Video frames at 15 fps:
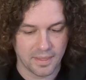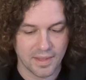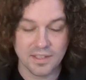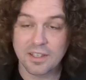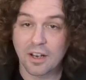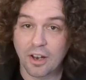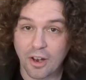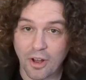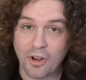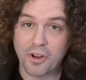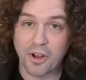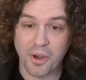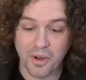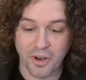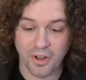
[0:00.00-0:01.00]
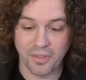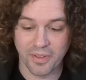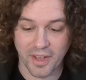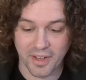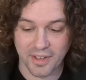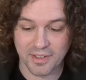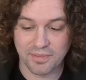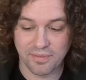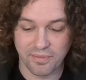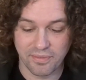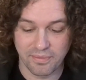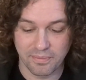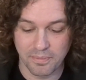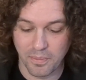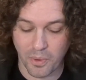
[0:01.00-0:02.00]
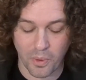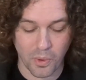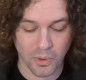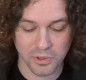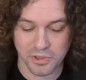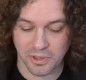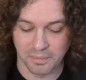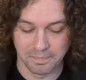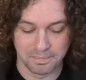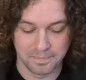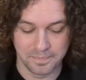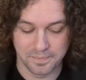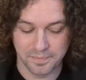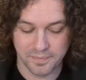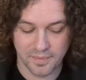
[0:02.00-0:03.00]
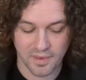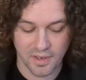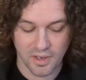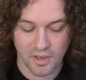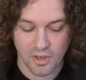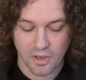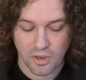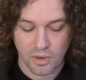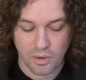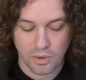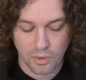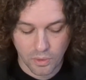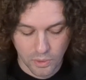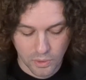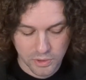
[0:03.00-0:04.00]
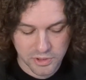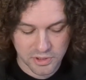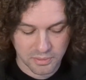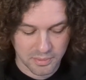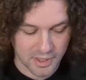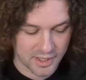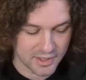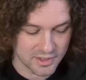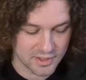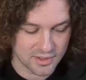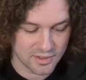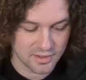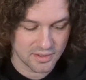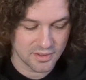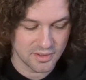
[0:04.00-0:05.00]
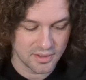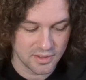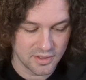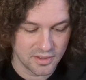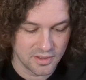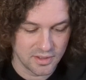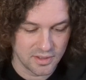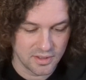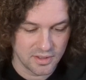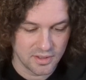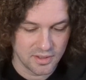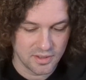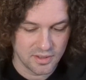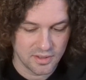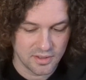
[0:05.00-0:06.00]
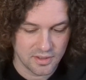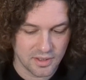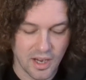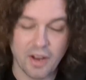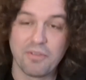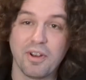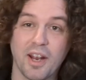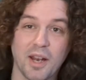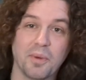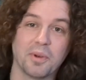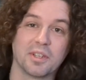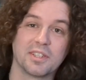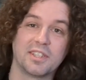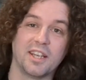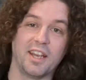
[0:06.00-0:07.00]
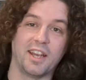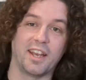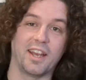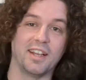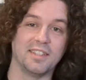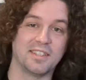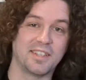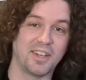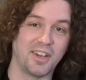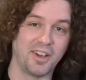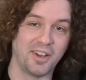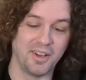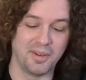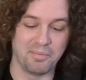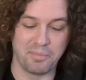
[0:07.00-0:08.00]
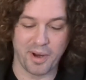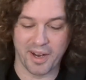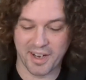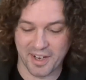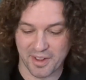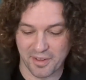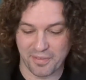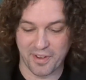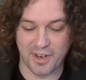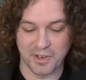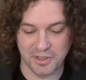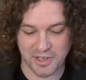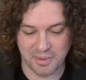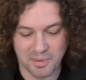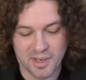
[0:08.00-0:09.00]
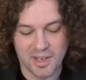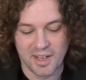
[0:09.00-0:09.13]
There's a lot going on there. That's awesome. Awesome list. I really want to see it against the Breaking of the Fellowship.